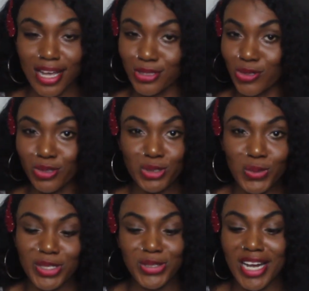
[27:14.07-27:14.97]
are so
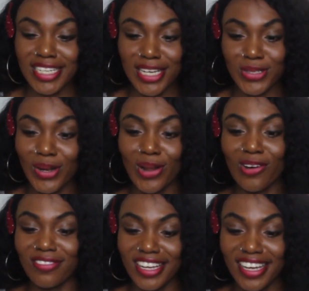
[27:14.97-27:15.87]
sweet, you guys are so
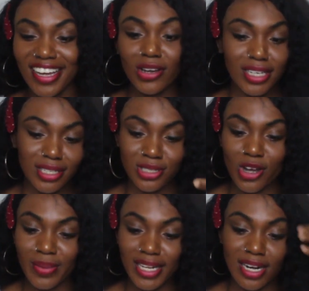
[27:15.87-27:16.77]
lovely. Under this
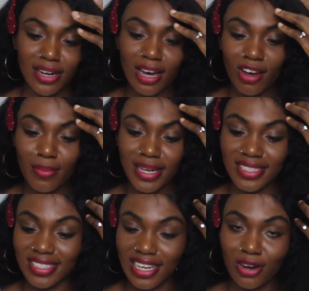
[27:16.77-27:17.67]
comment, another
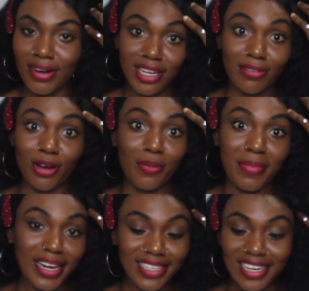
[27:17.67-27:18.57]
comment is they already
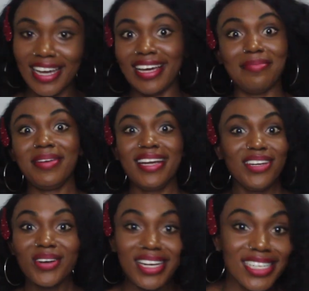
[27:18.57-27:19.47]
recommending. Like, I mean,
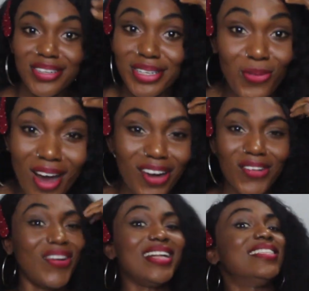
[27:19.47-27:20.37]
you guys are doing the work
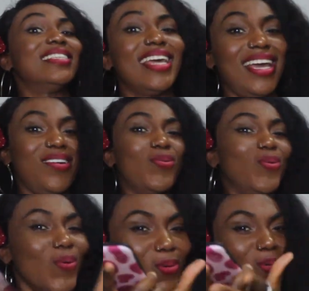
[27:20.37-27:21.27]
already.
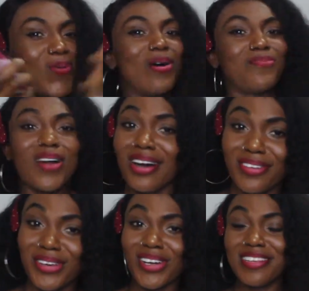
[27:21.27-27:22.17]
Ooh, I'm
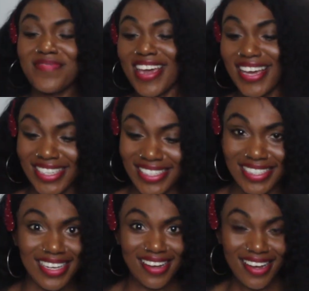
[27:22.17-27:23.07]
proud of you on these.